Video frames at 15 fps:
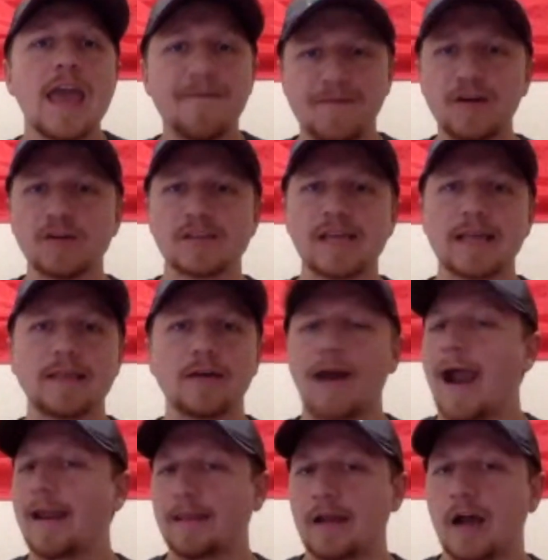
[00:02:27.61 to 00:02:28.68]
it feels like
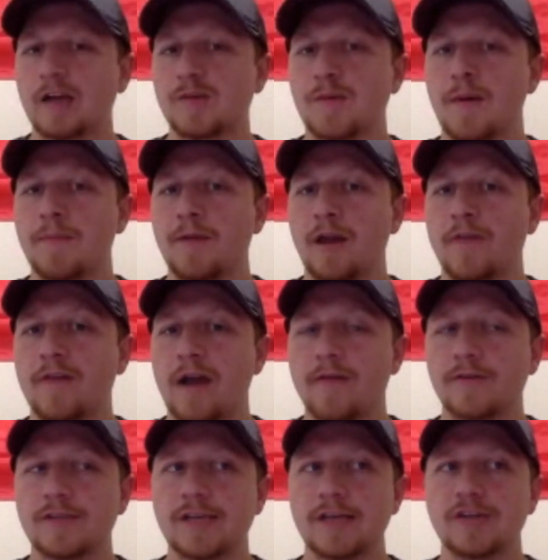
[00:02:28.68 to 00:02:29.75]
they're out of the college football playoff
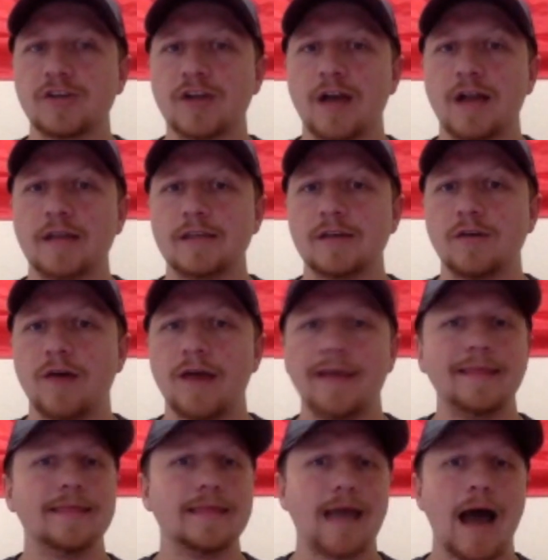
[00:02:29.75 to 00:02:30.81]
conversation until
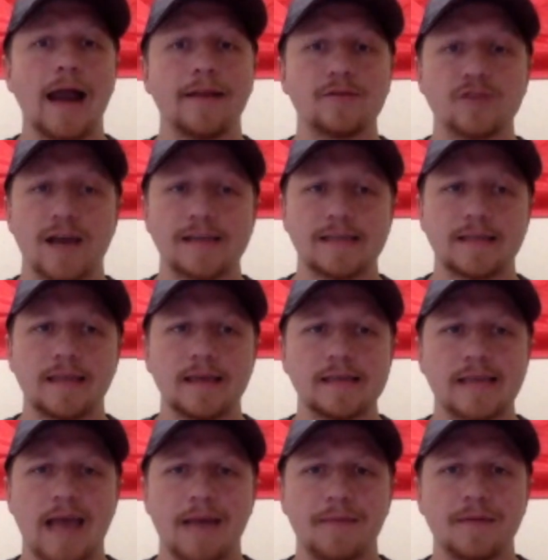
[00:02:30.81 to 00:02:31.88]
a lot of drastic
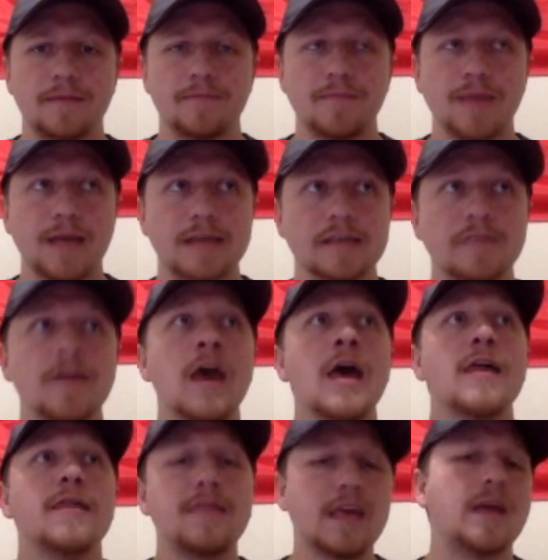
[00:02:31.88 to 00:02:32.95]
things happen. Because of,
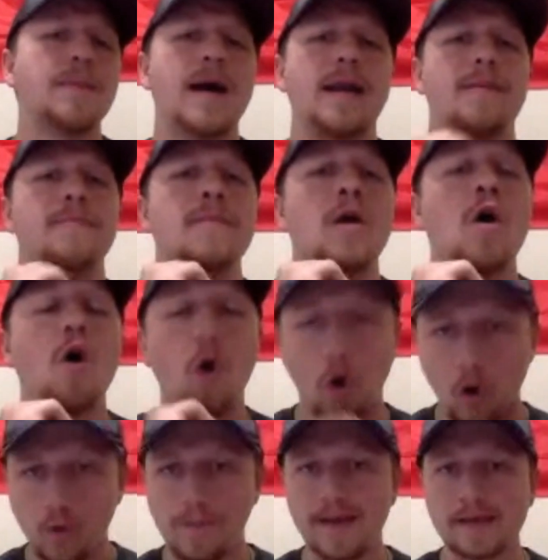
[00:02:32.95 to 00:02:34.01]
think about it,
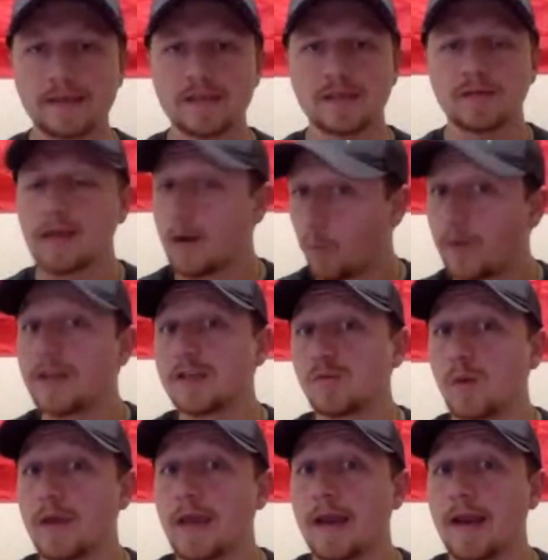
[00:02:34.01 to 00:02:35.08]
Ole Miss can win
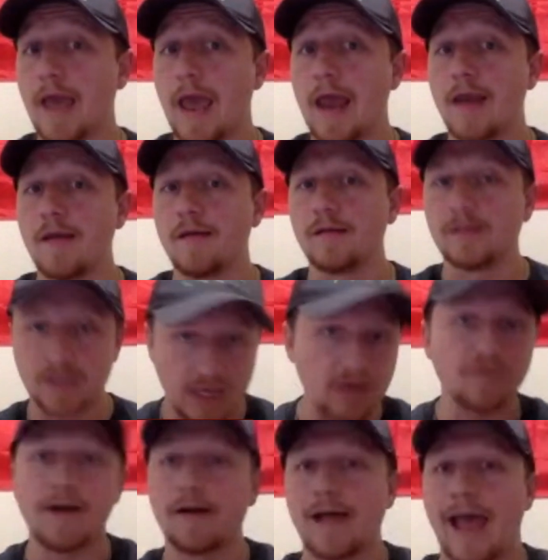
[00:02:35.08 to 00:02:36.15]
this weekend and
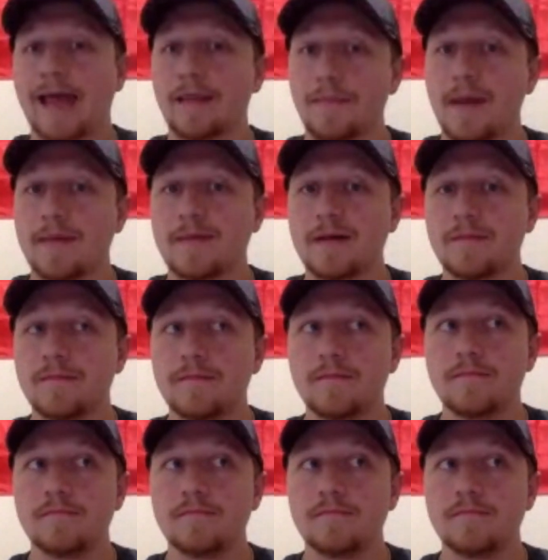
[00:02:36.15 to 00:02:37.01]
derail Alabama.